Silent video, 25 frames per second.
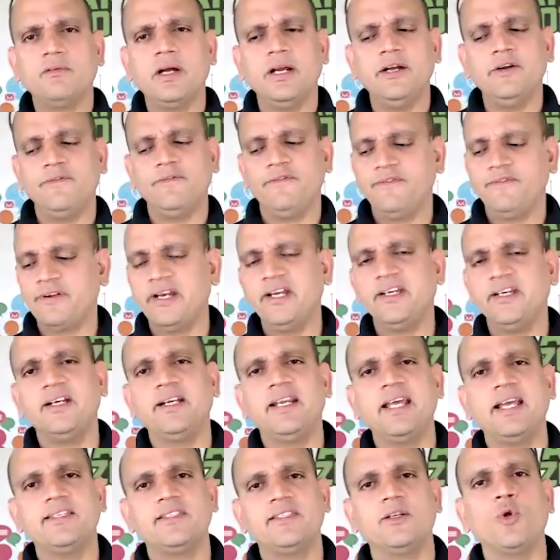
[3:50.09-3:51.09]
kind of treat
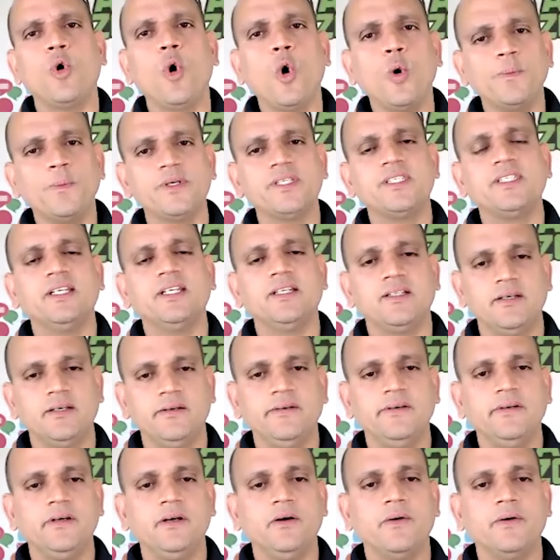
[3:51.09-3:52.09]
it as an opposite
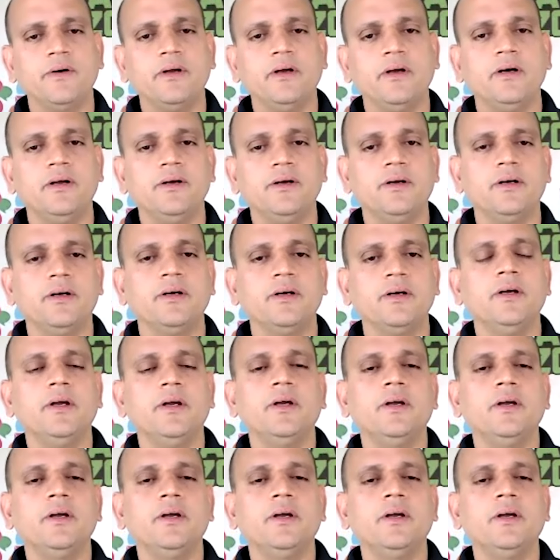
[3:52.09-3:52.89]
or, or, a,